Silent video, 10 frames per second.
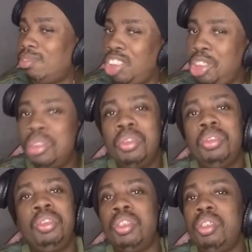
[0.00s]

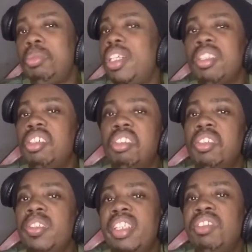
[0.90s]
you don't want to go the
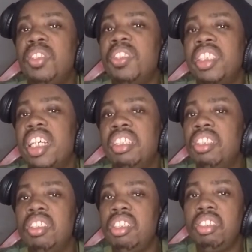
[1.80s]
route of suicide.
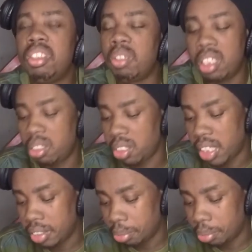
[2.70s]
No, you don't want to do that.